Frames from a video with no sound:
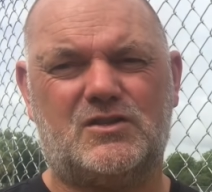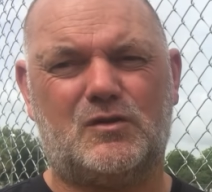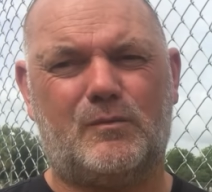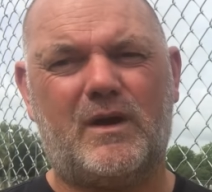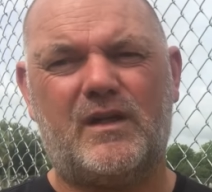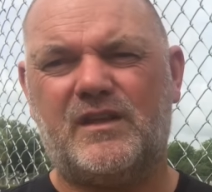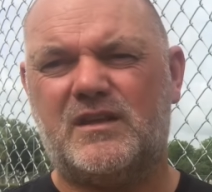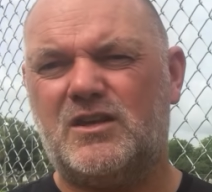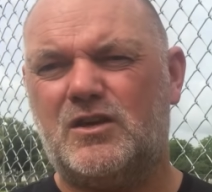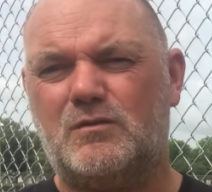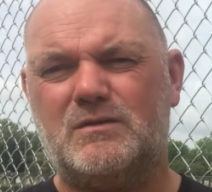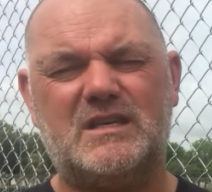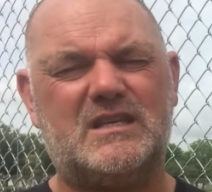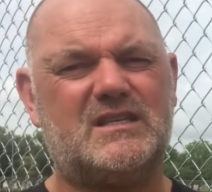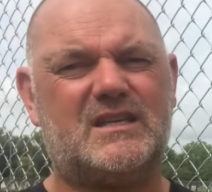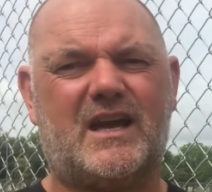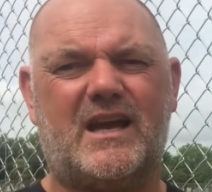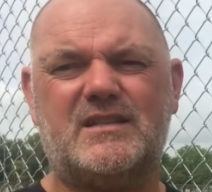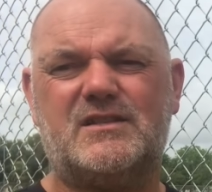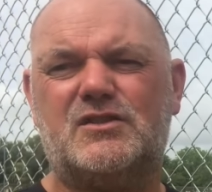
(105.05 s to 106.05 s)
So whether you
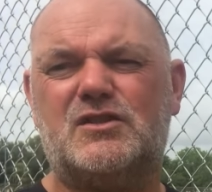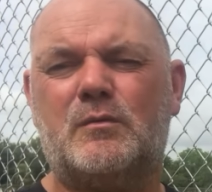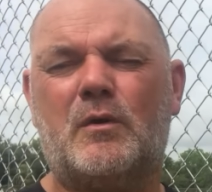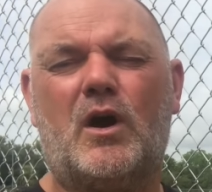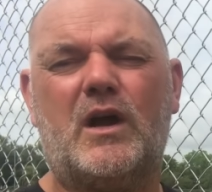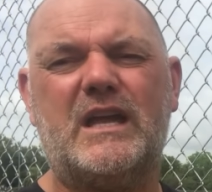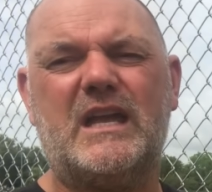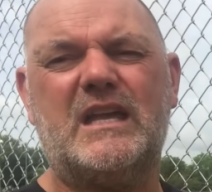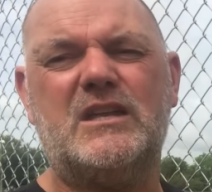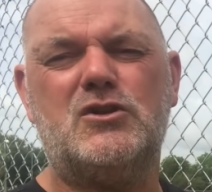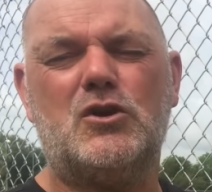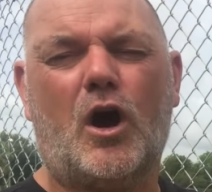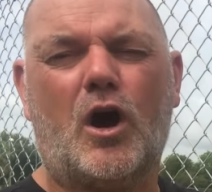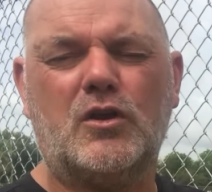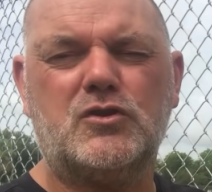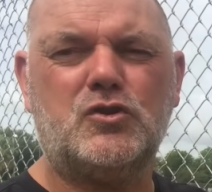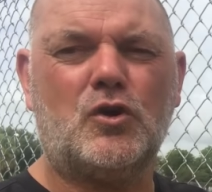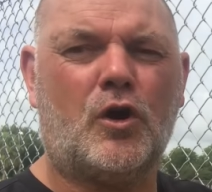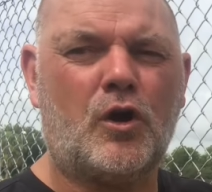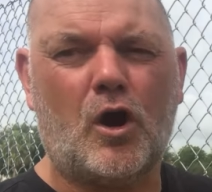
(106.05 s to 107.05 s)
decide to do it
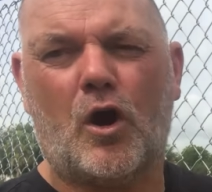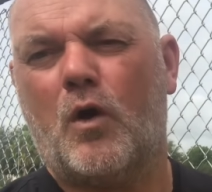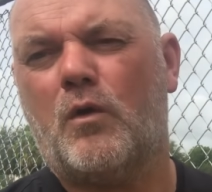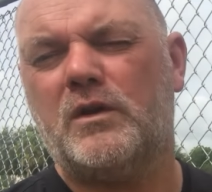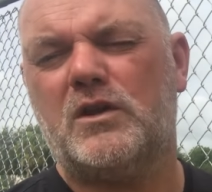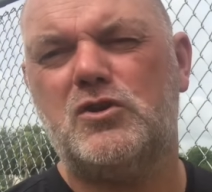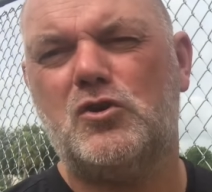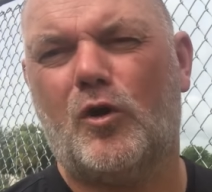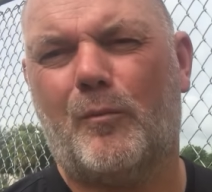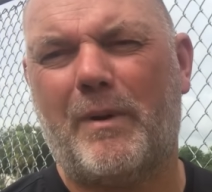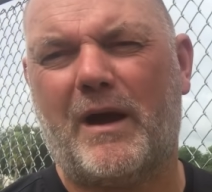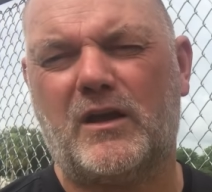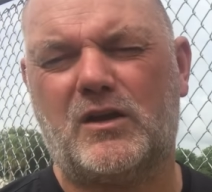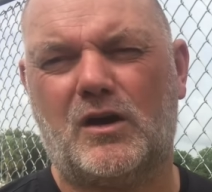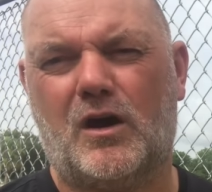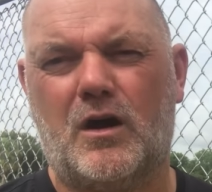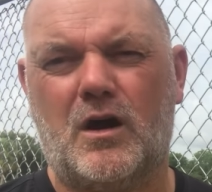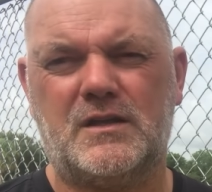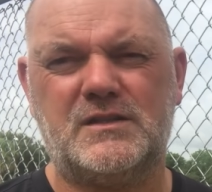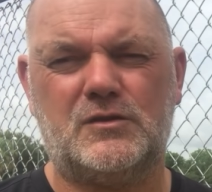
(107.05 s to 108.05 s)
on your own in your back
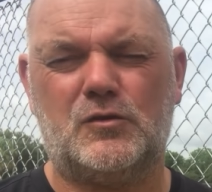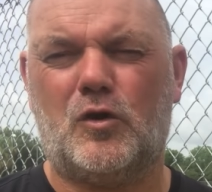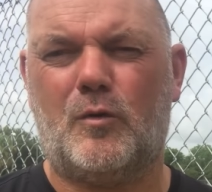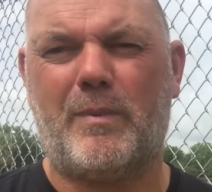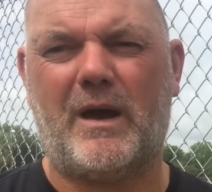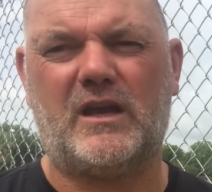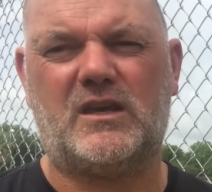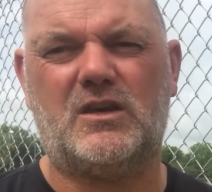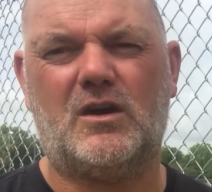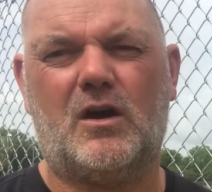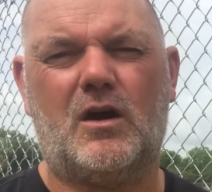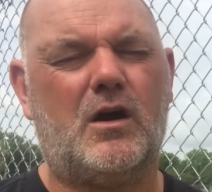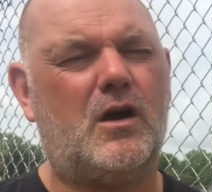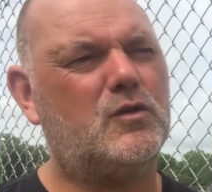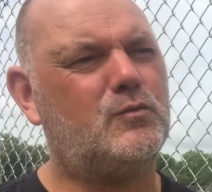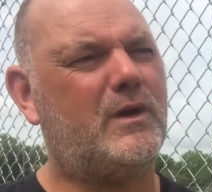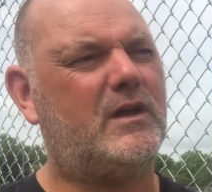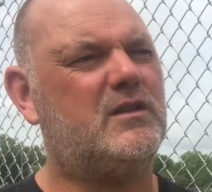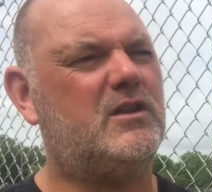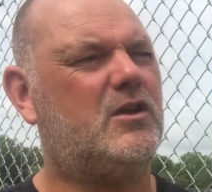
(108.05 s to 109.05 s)
garden or
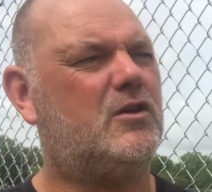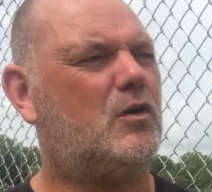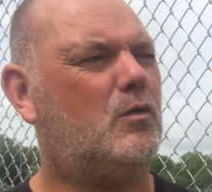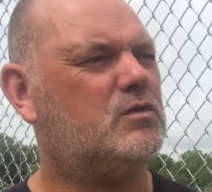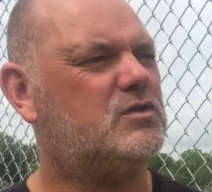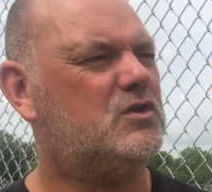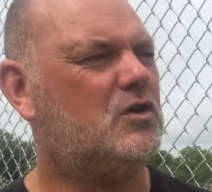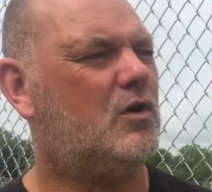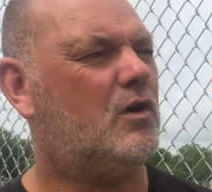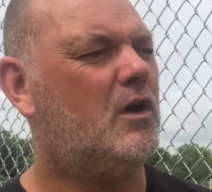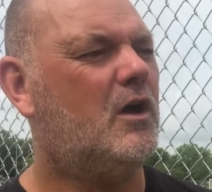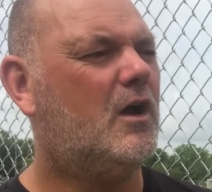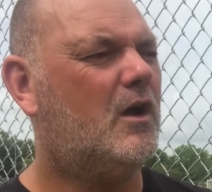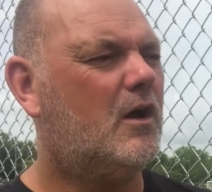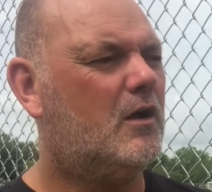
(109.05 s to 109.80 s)
backyard, whether you go to your